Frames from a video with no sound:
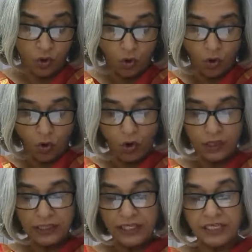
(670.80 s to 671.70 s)

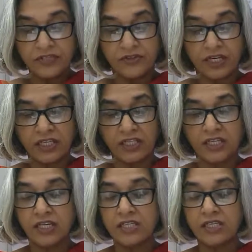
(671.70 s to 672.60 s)
All these
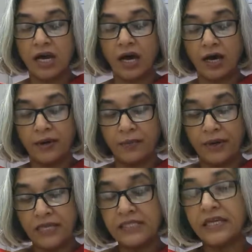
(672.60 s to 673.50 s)
structures are
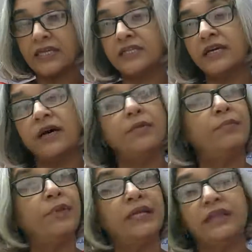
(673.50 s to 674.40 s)
present,
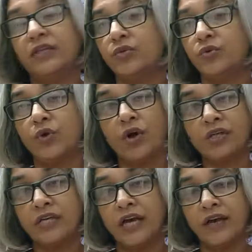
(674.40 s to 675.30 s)
but they do not
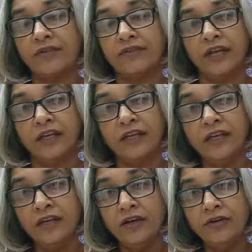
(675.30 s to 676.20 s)
have any
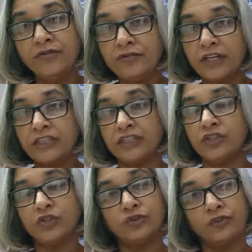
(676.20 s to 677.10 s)
function.
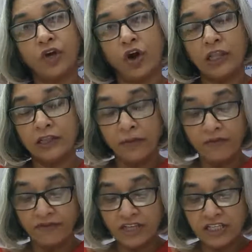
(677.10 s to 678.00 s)
So we call them
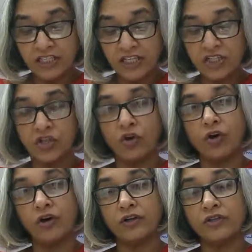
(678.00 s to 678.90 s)
vestigial
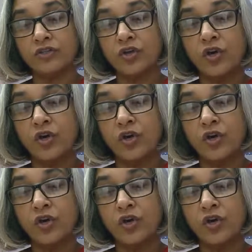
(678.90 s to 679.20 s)
organs.